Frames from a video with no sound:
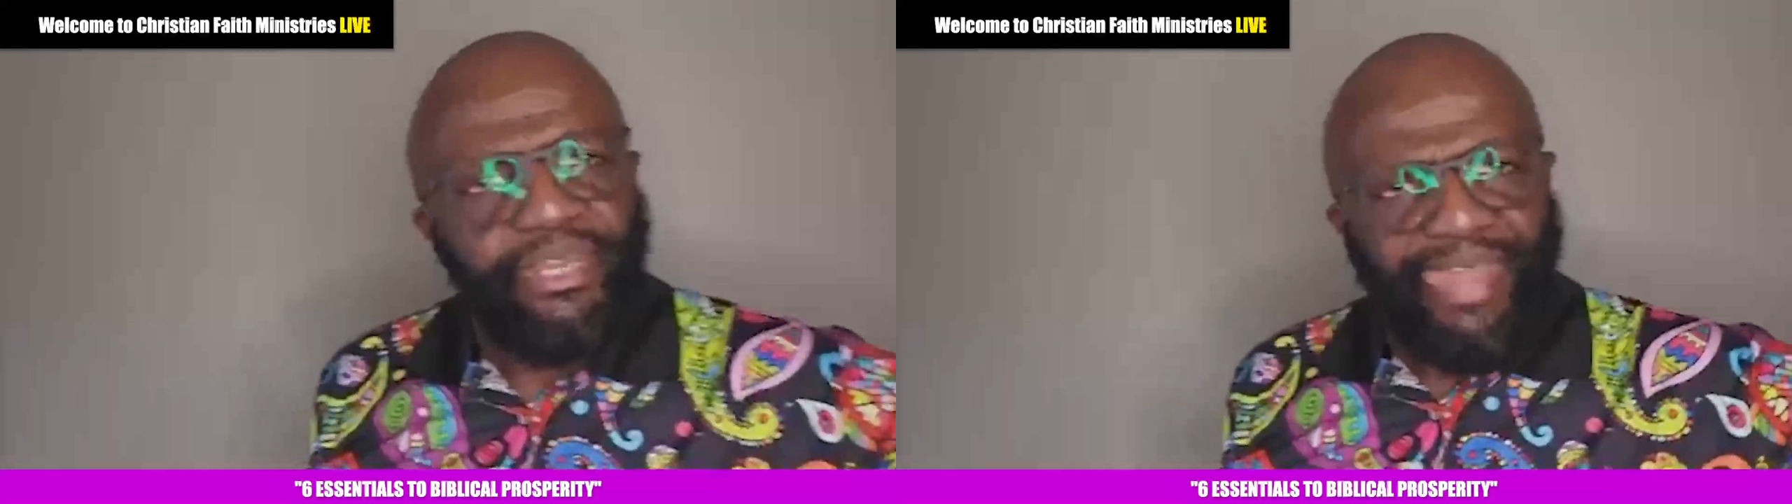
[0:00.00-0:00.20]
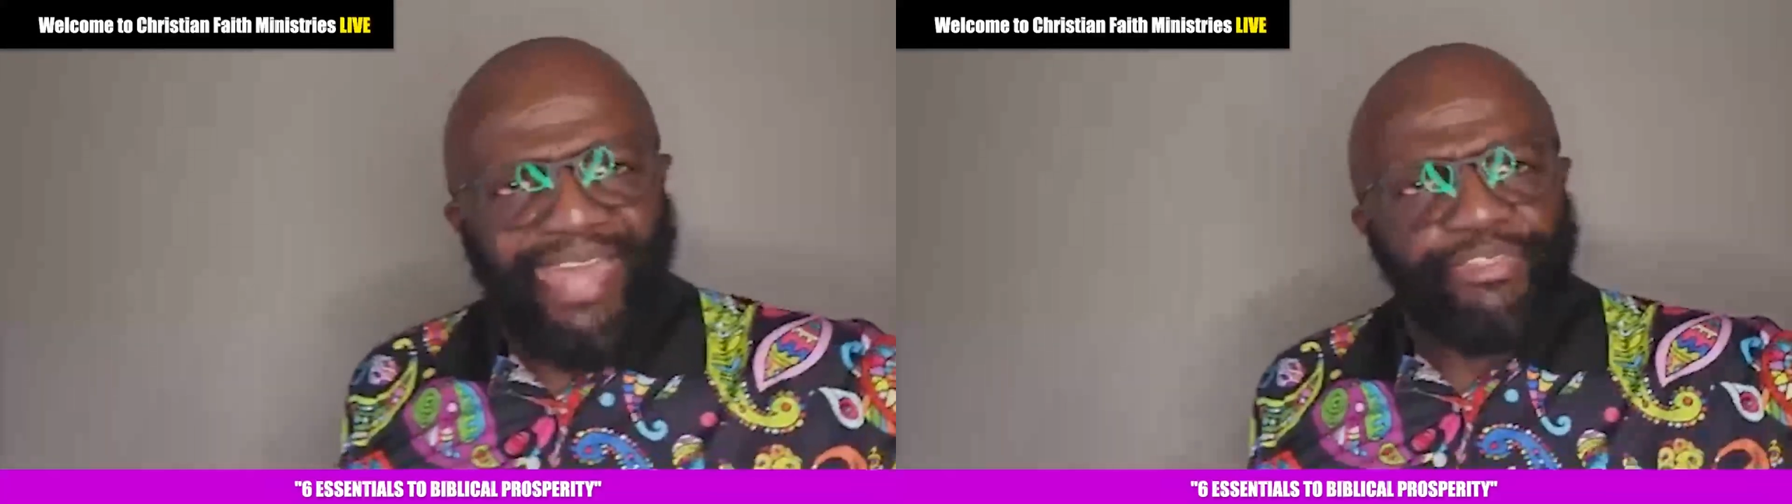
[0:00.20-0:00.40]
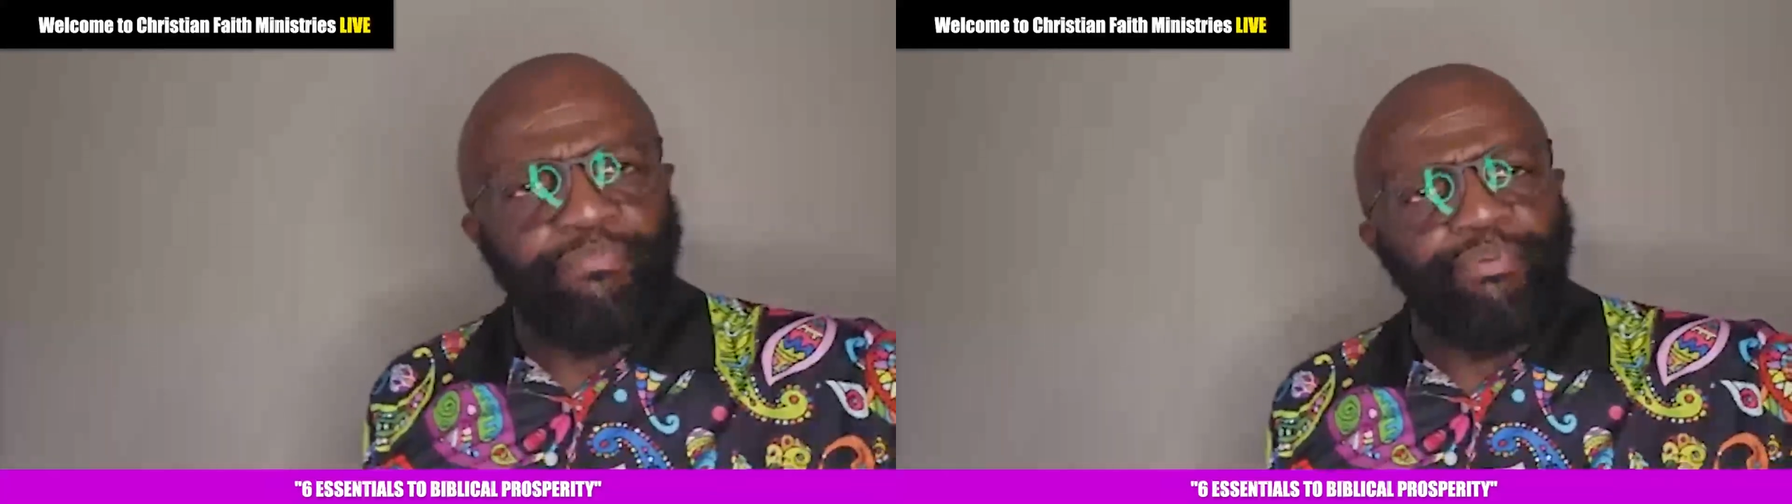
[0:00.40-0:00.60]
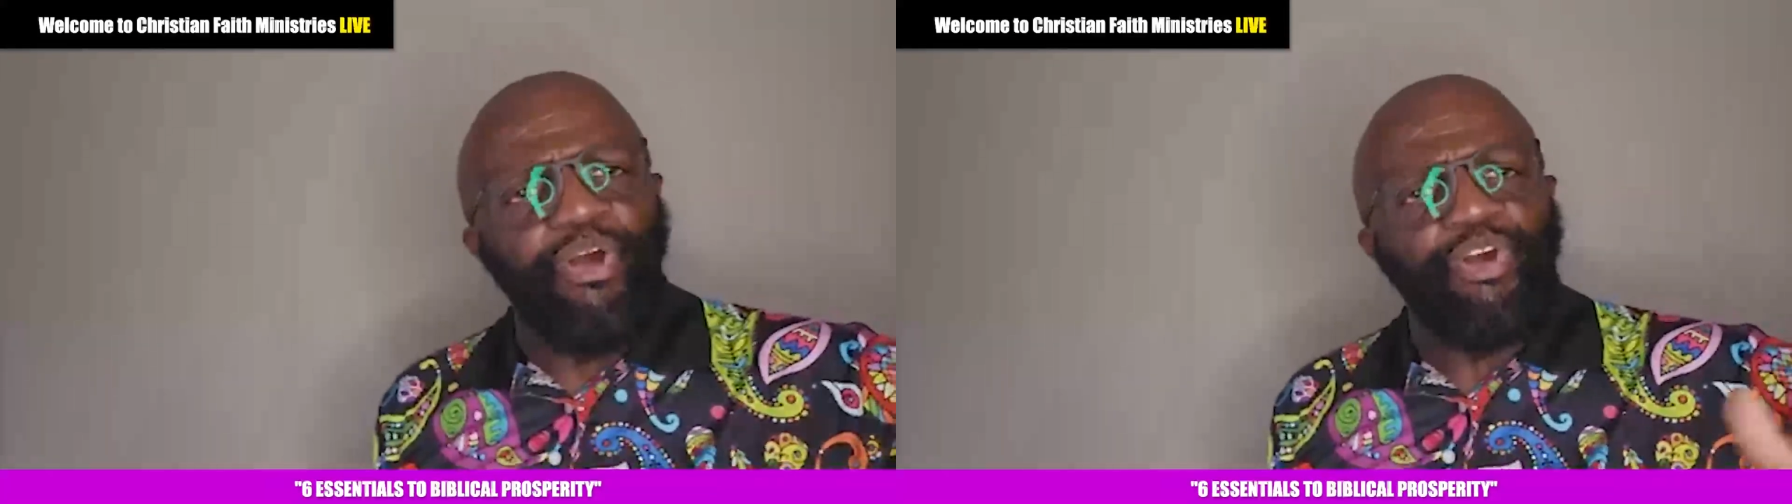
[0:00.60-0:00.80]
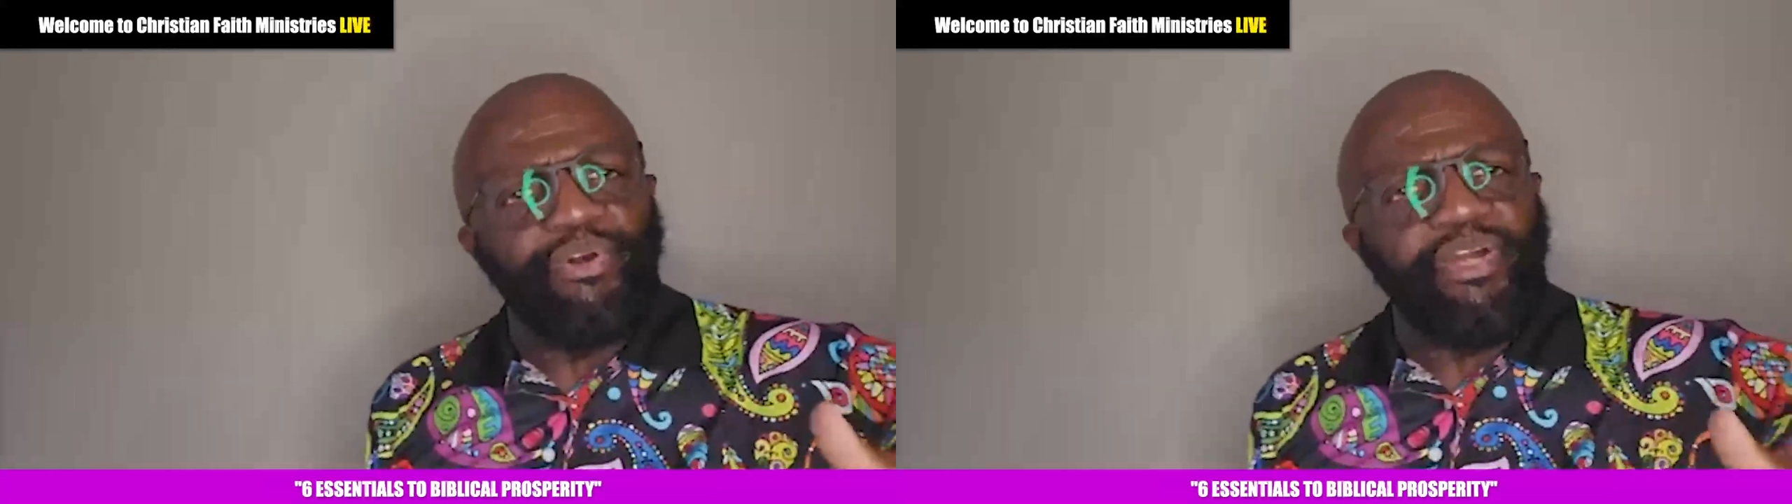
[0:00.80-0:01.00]
not the
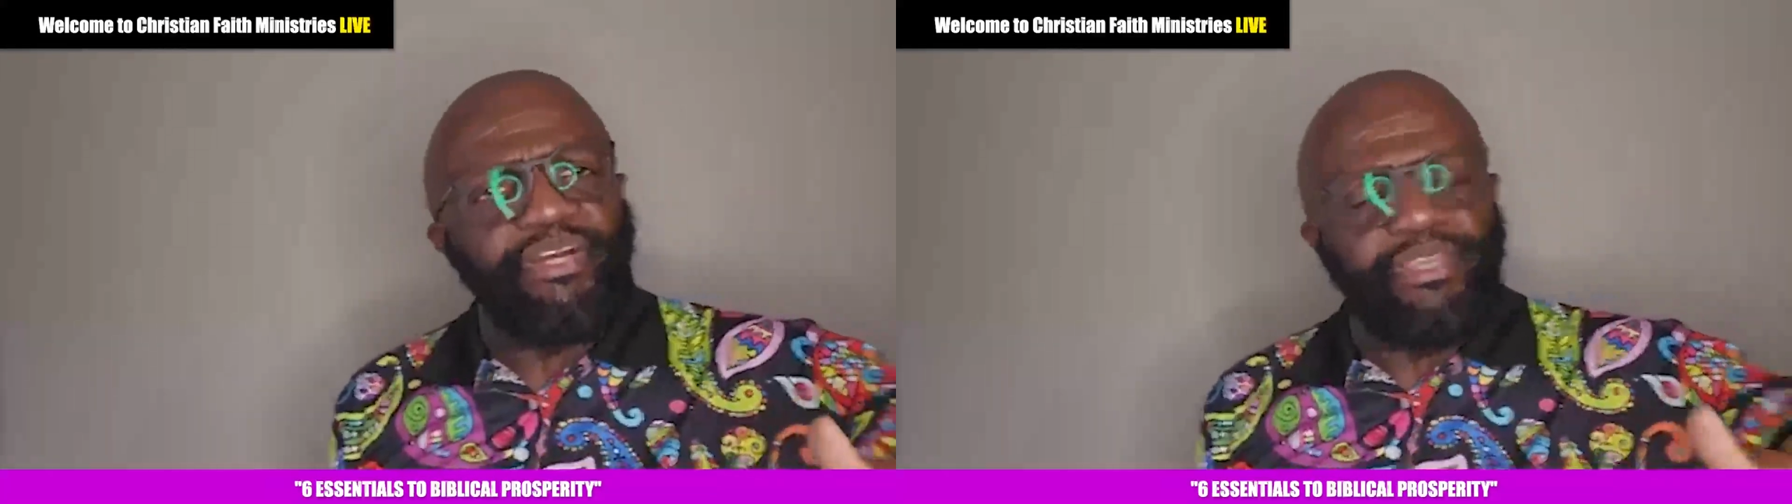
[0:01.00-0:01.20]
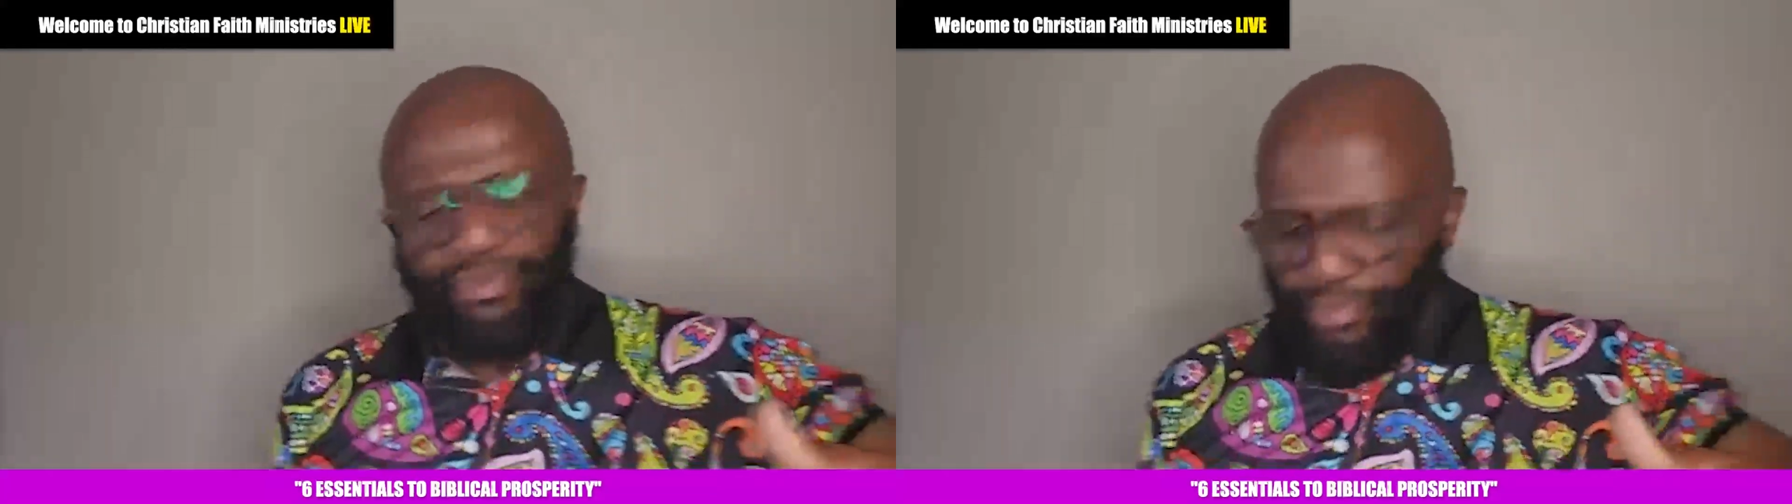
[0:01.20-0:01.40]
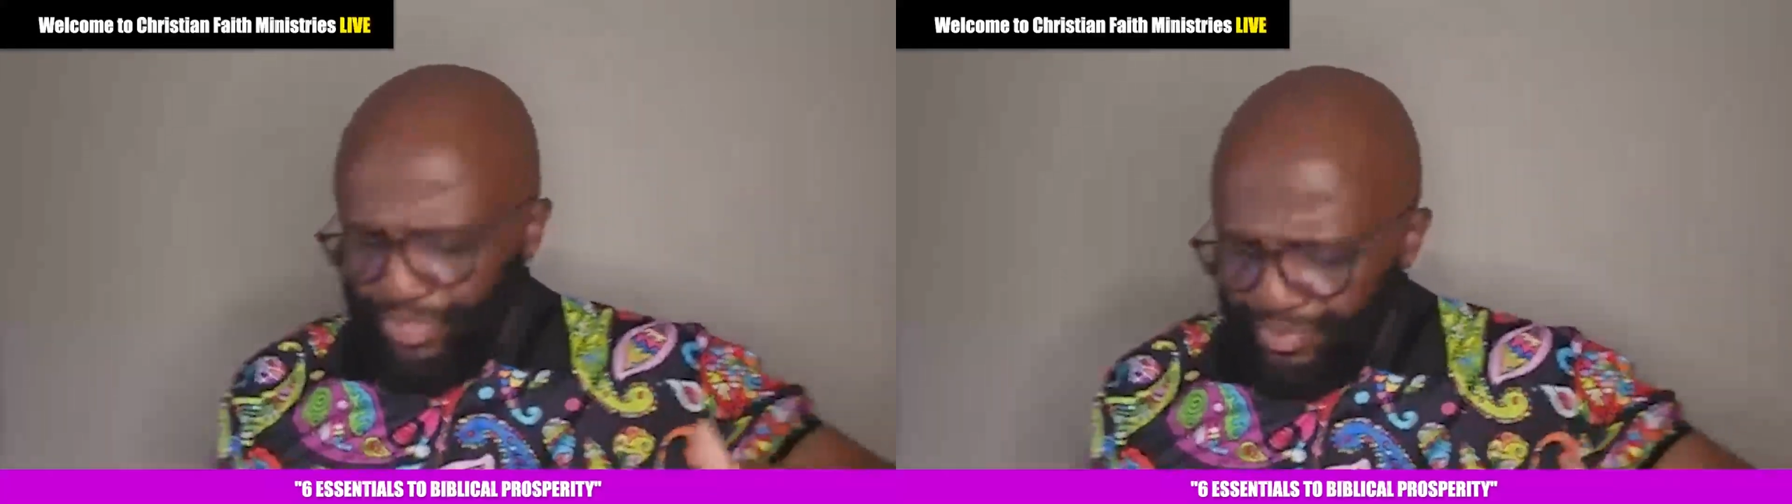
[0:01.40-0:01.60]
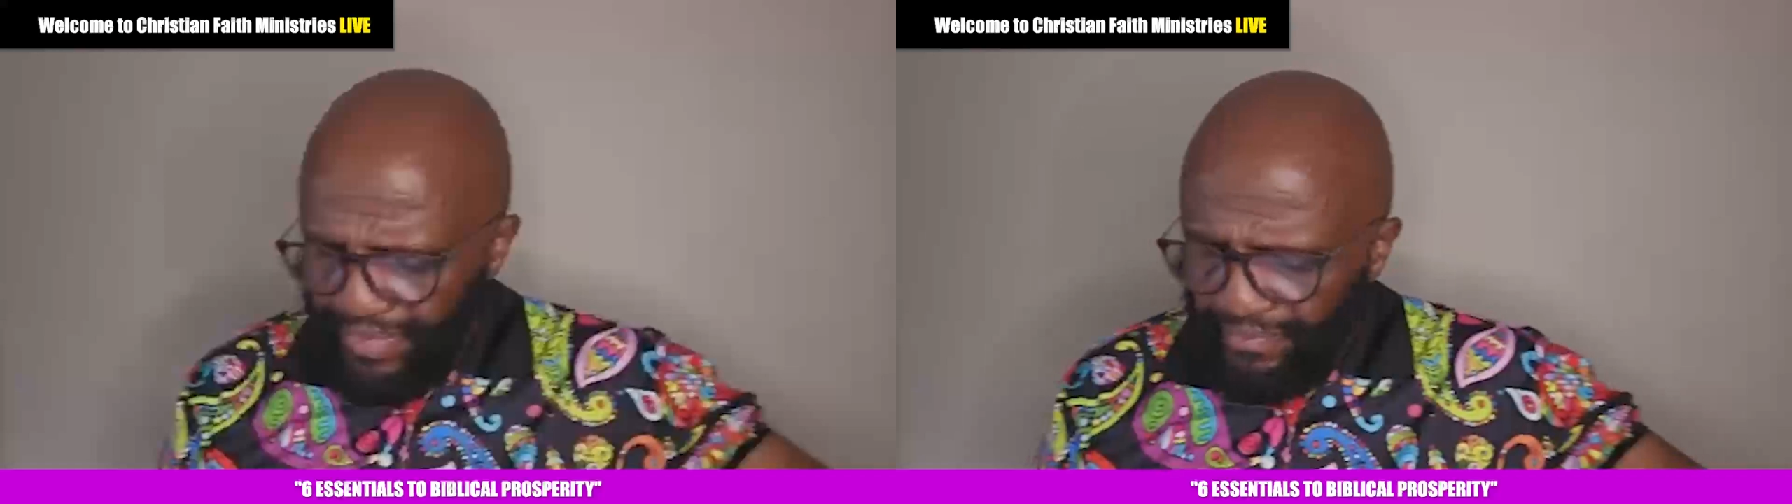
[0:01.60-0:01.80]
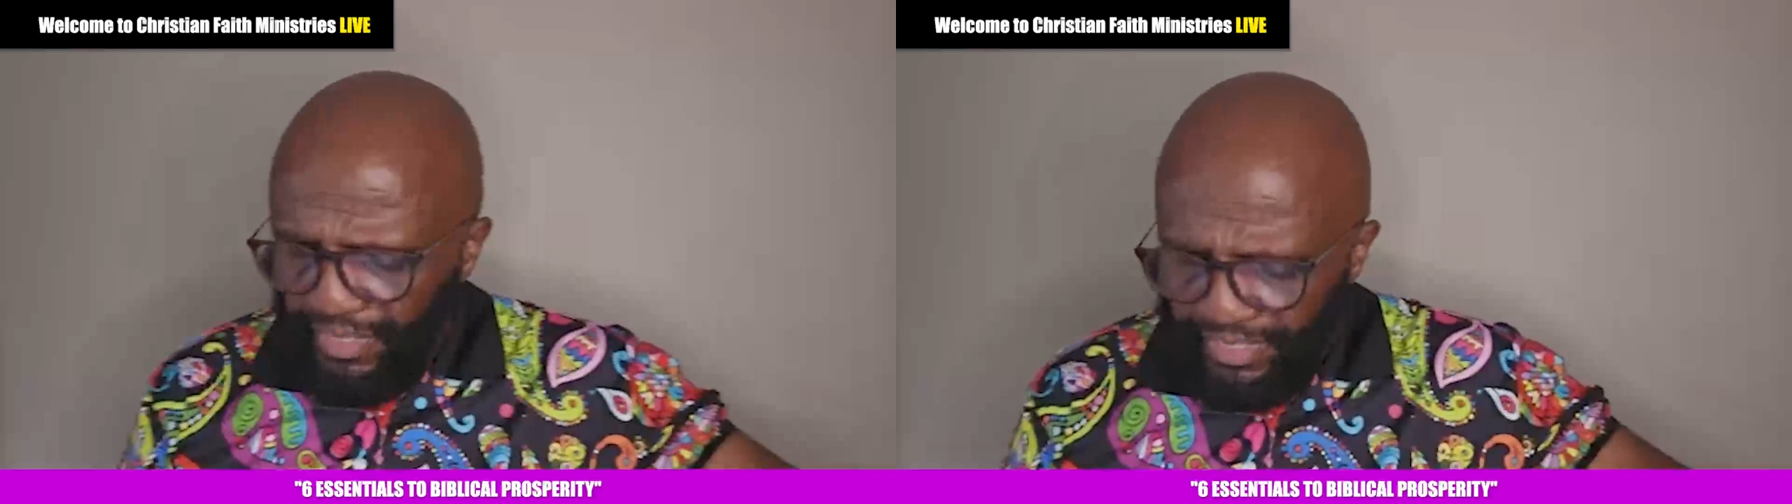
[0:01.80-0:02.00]
borrower. Are you with me?